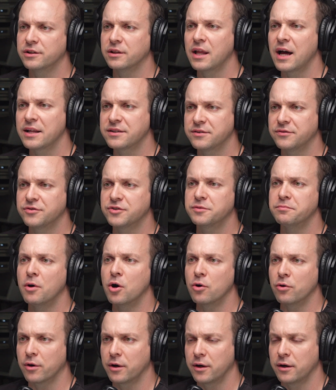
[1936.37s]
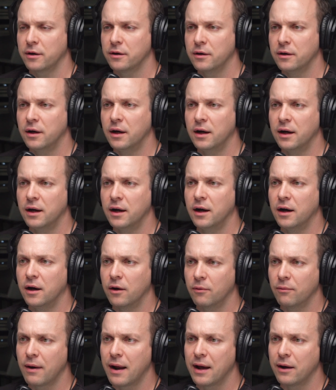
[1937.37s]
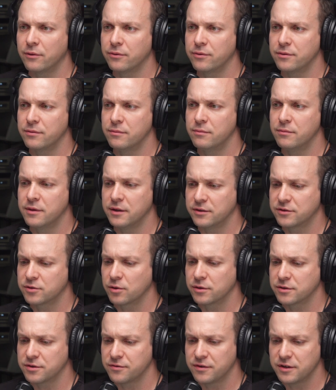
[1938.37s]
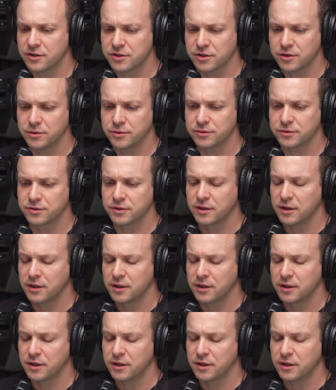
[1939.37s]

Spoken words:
lots of smoke around these sorts of issues.